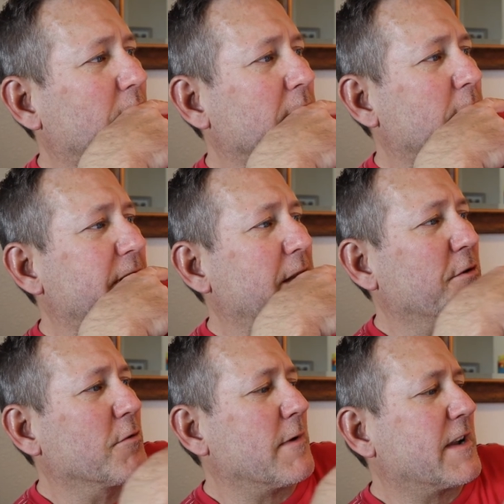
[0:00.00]
We weren't able
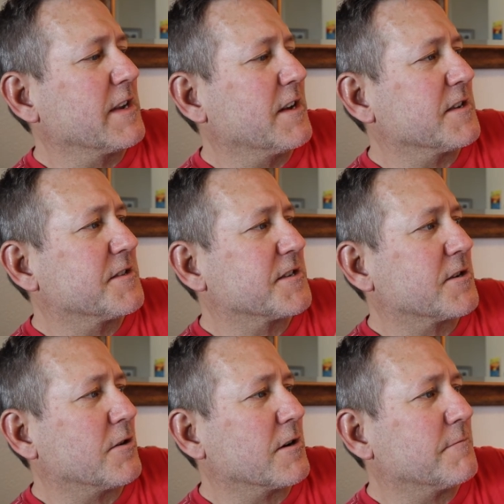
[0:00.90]
to recognize this
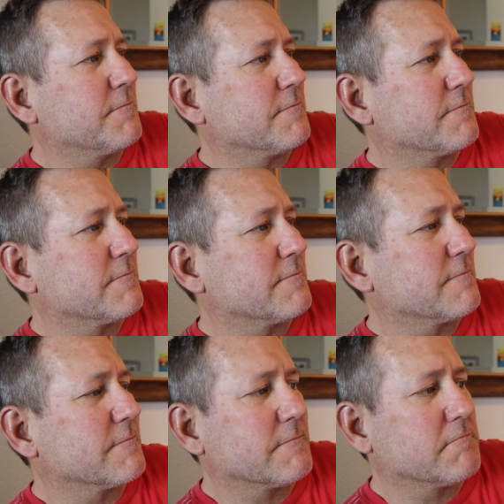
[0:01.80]
card.
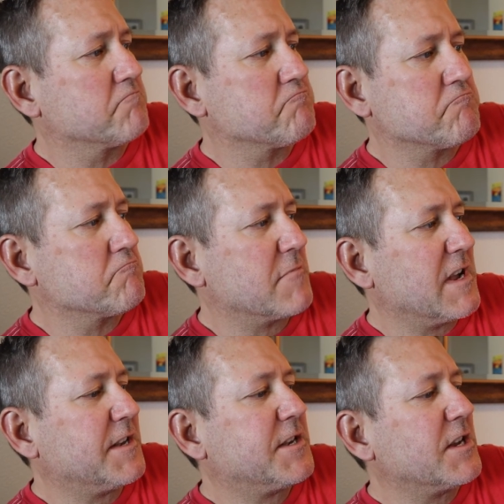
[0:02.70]

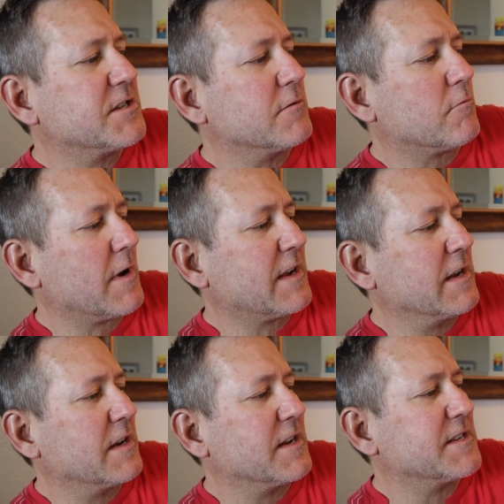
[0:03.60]
It doesn't
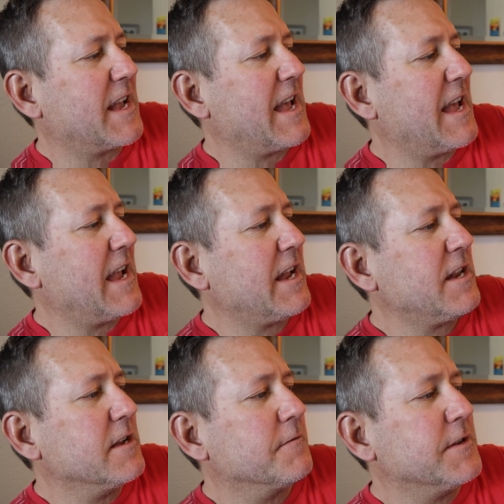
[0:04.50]
recognize
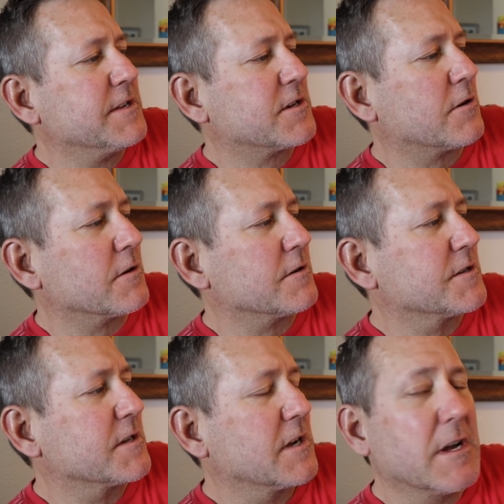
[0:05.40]
any of these
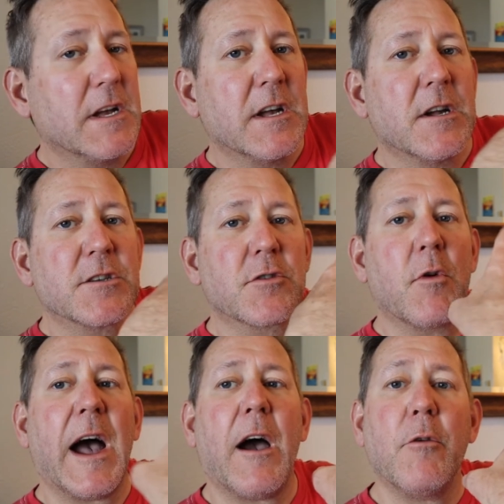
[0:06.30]
cards. So
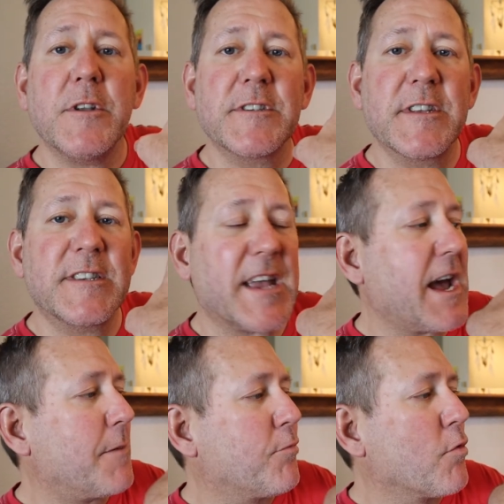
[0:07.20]
how does this
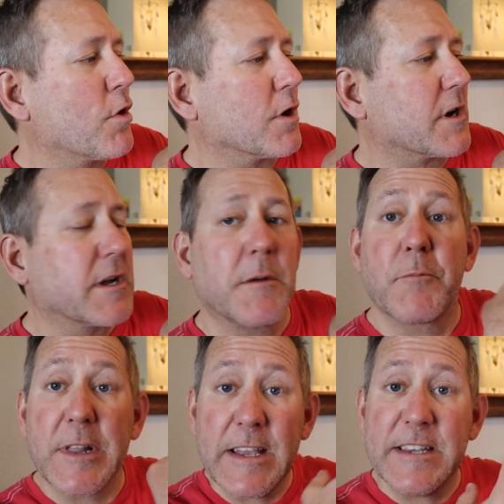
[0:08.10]
app work?
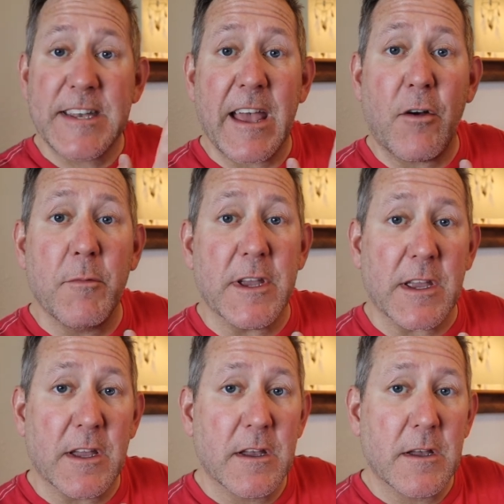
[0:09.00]
Please tell me.